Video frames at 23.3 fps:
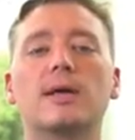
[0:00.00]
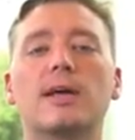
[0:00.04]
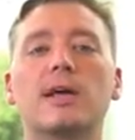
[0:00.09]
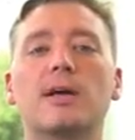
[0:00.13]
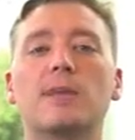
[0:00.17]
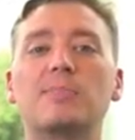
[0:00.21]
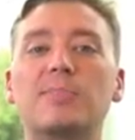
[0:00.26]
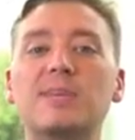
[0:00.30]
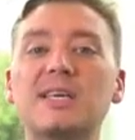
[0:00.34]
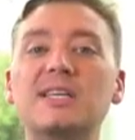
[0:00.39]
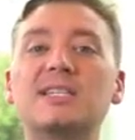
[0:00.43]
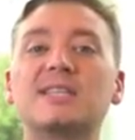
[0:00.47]

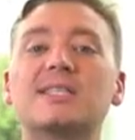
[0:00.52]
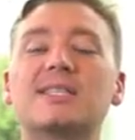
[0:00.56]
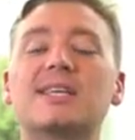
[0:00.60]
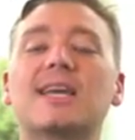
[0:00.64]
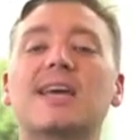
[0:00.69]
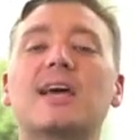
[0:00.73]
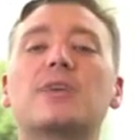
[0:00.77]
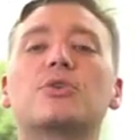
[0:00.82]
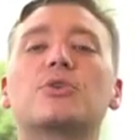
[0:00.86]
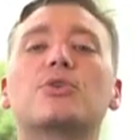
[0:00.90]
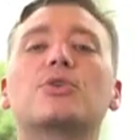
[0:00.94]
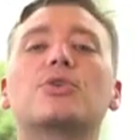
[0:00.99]
and piece
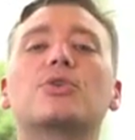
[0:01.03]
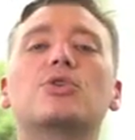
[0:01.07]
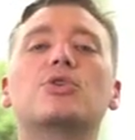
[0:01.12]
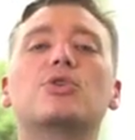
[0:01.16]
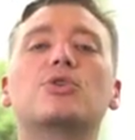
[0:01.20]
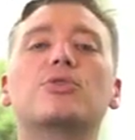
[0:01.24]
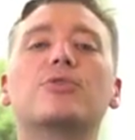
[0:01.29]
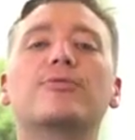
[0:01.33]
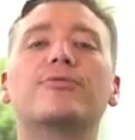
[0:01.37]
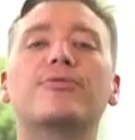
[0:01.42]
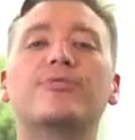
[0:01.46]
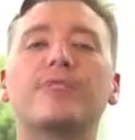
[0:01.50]
together
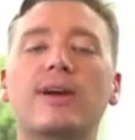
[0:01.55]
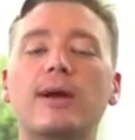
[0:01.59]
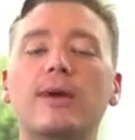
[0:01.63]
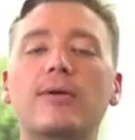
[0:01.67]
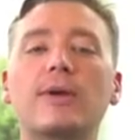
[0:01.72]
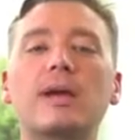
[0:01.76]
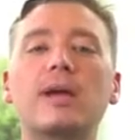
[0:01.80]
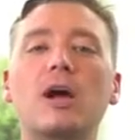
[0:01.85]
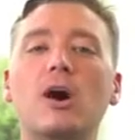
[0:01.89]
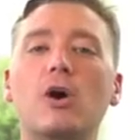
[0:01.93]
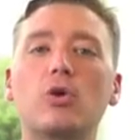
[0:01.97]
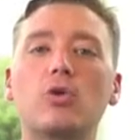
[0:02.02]
your
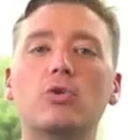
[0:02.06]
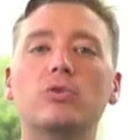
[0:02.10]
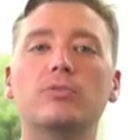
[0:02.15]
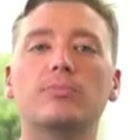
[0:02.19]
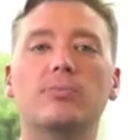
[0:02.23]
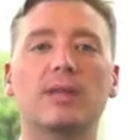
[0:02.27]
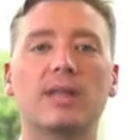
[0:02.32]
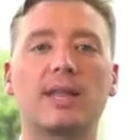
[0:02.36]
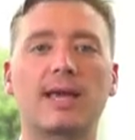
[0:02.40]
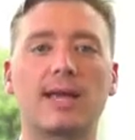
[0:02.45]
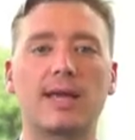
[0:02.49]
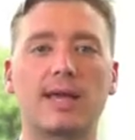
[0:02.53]
very own
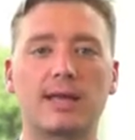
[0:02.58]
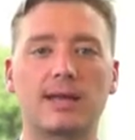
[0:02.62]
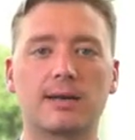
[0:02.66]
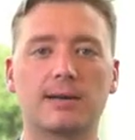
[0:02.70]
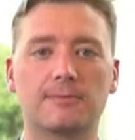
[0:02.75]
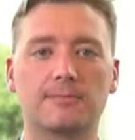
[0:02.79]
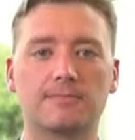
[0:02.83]
plan.